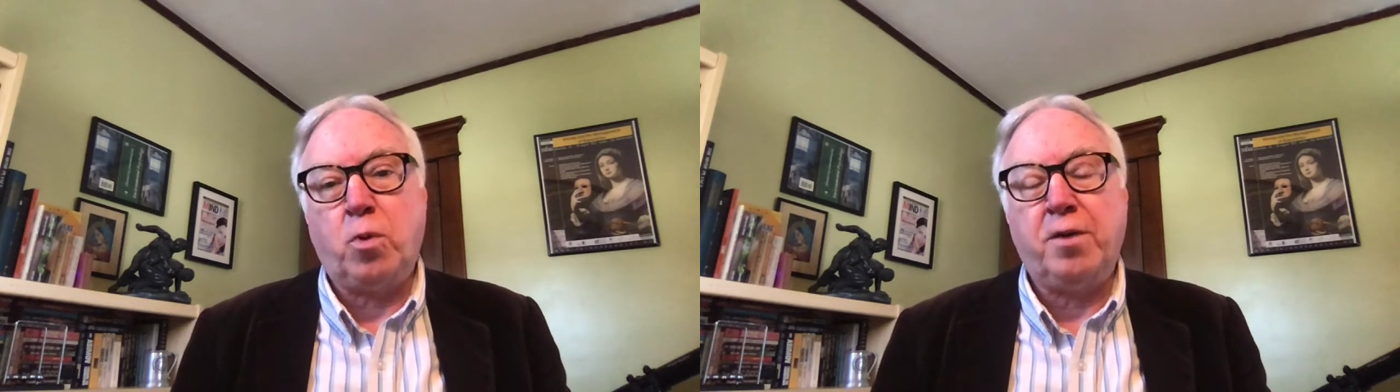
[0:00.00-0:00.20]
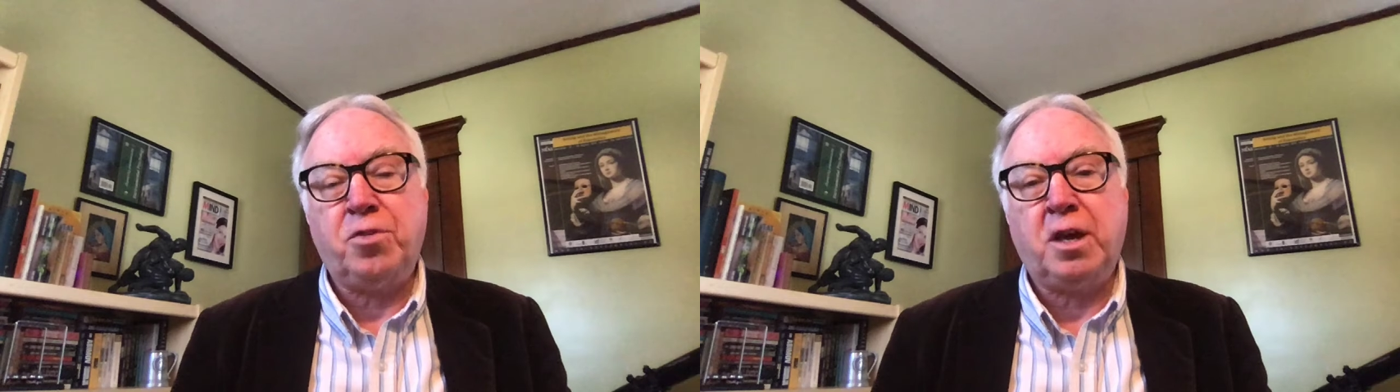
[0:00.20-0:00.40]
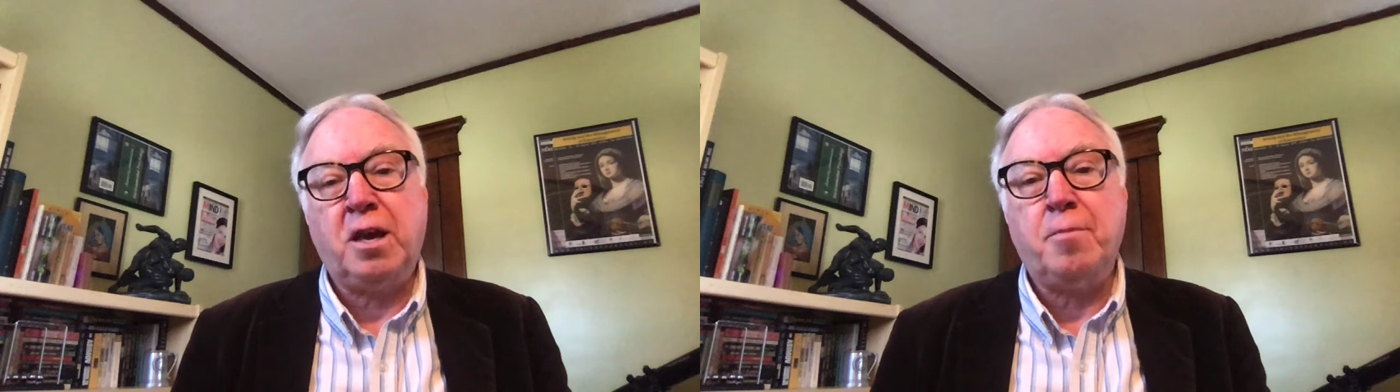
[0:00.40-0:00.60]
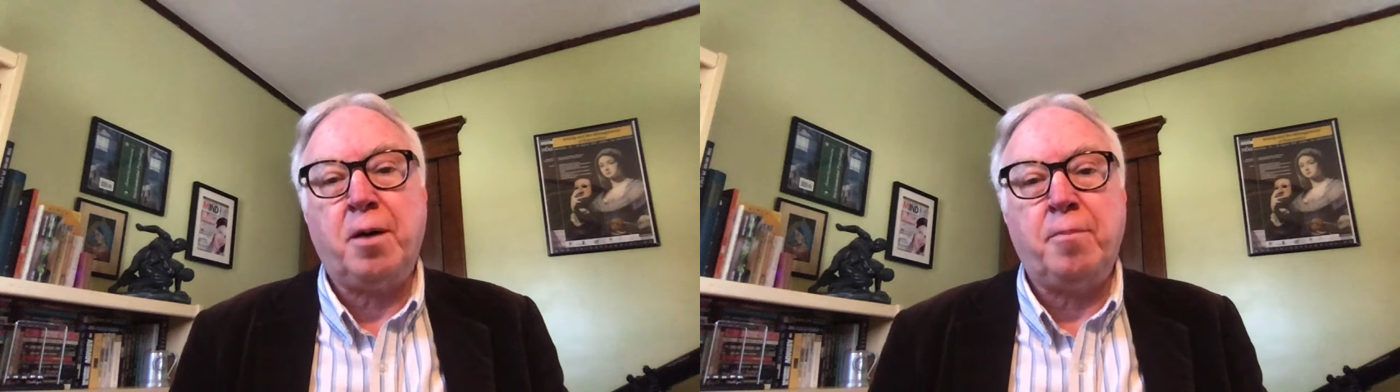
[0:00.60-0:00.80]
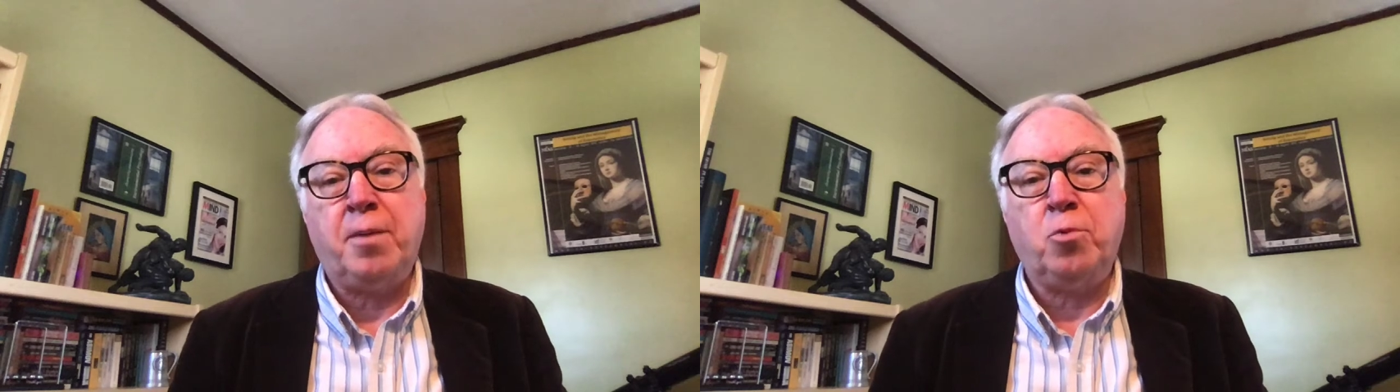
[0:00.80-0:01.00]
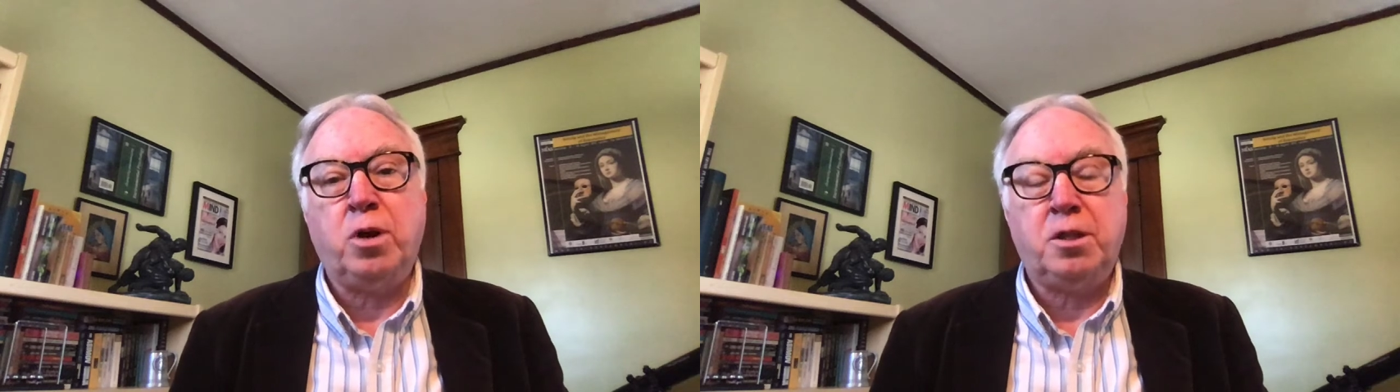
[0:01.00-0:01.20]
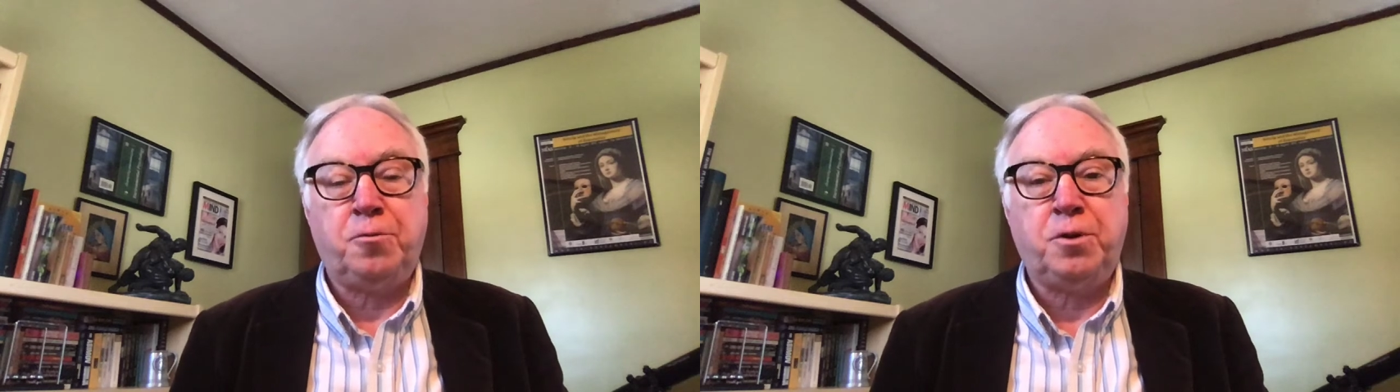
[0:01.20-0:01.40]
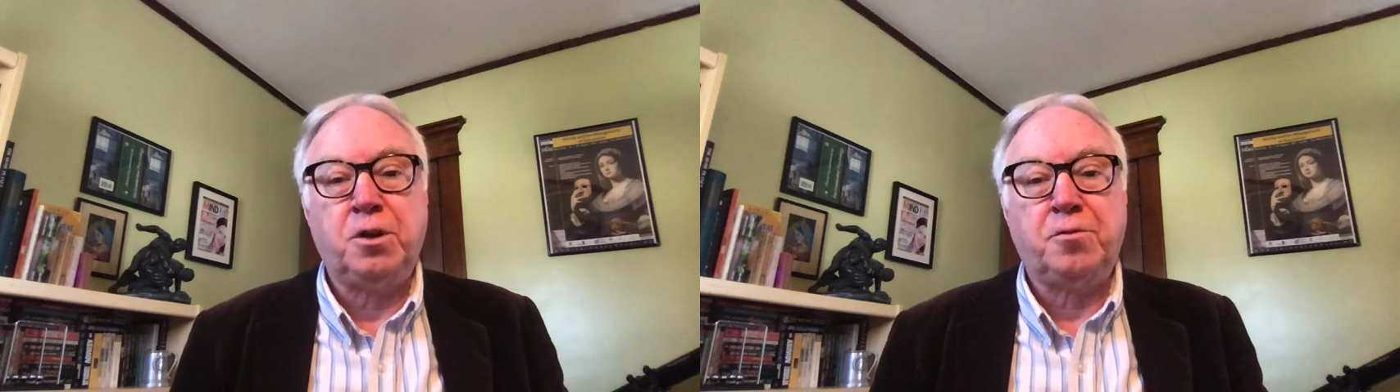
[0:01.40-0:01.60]
way of thinking about memory in the
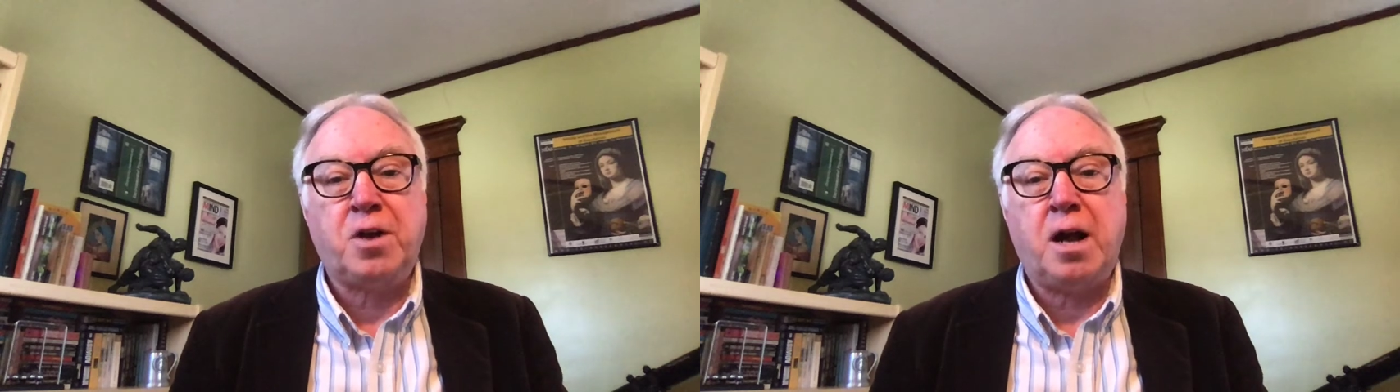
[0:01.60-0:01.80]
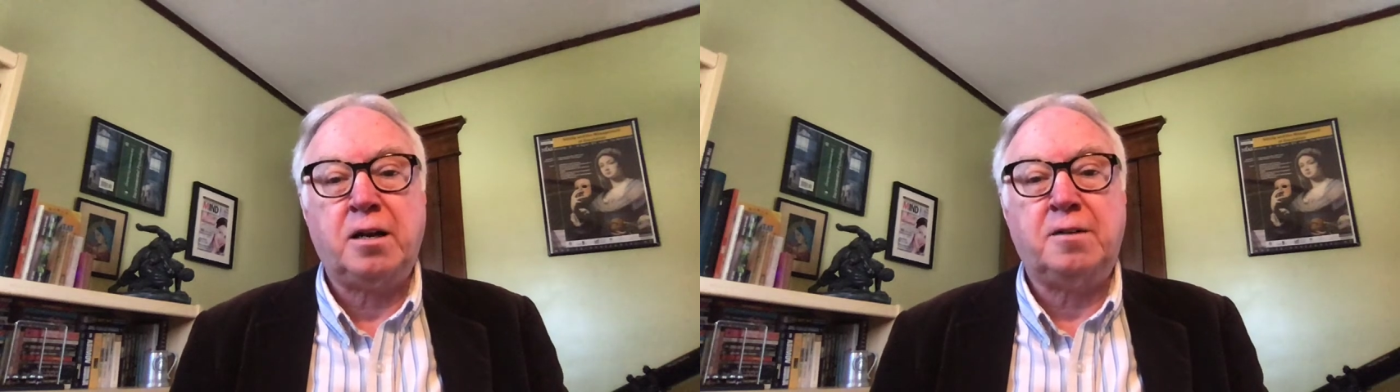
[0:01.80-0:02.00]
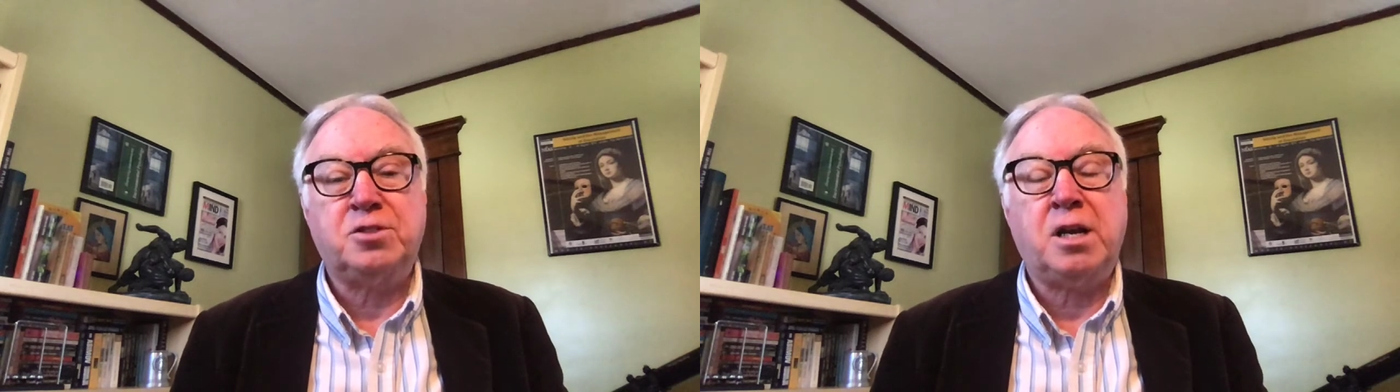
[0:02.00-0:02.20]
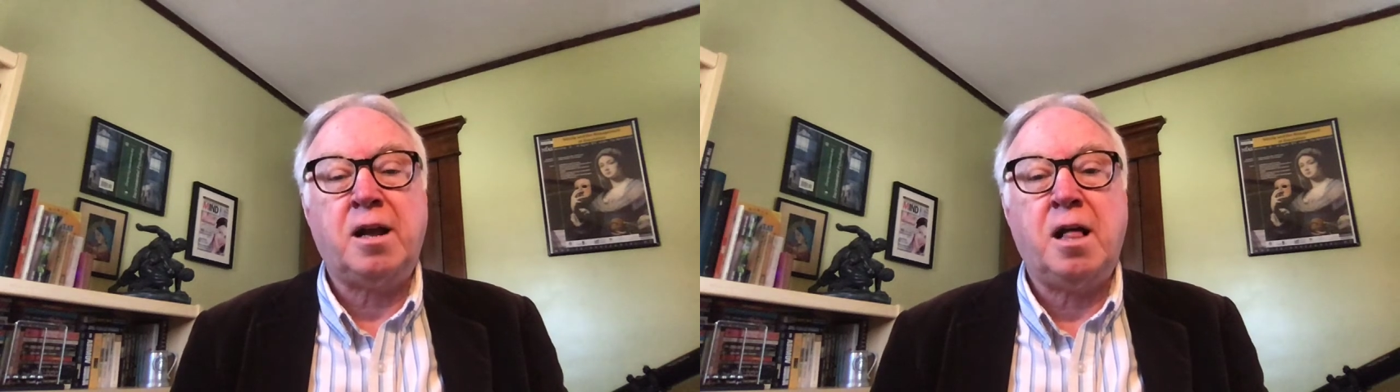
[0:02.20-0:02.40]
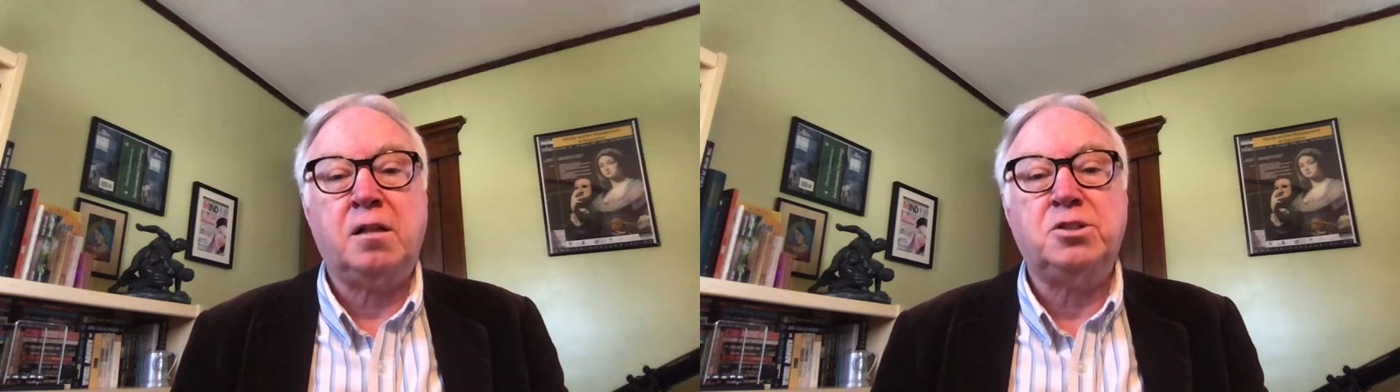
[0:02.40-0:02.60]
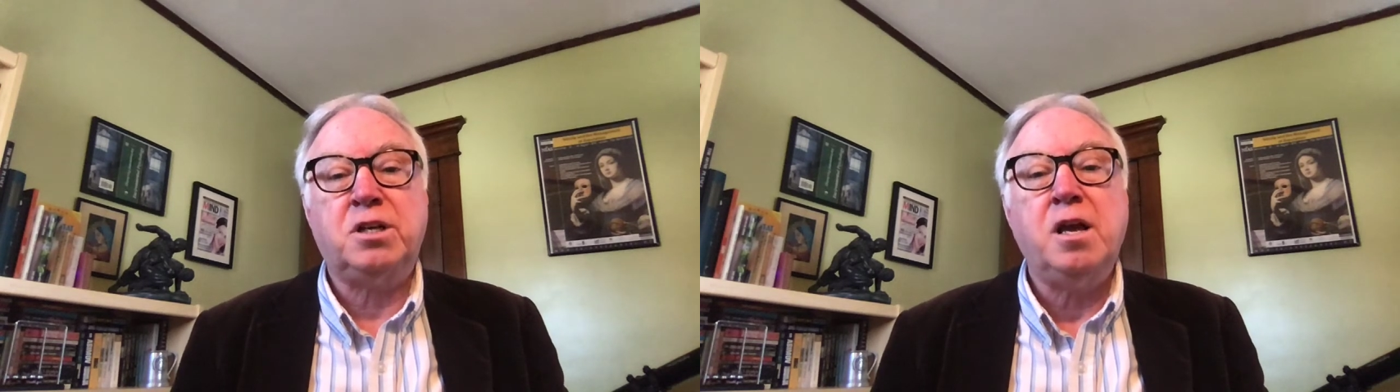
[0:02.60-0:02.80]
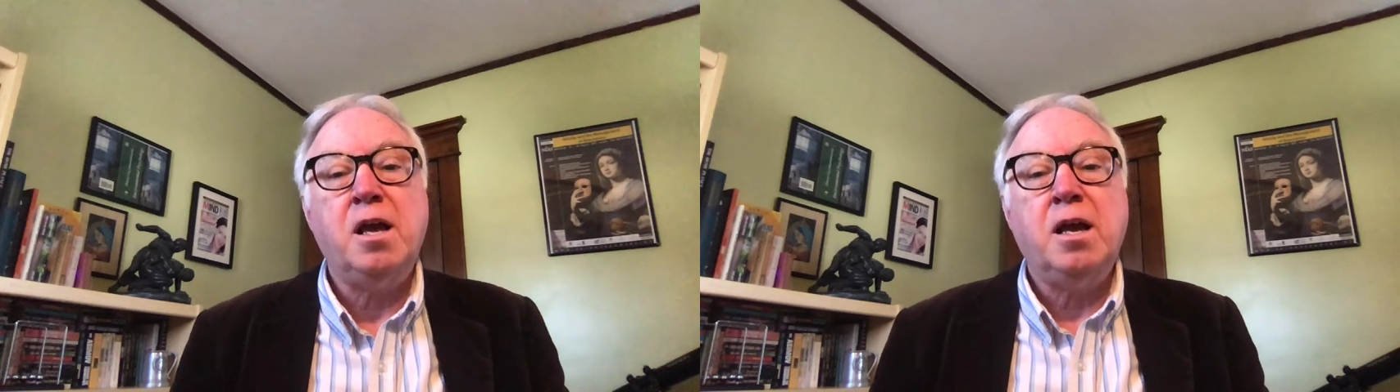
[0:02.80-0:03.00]
field of cognitive psychology.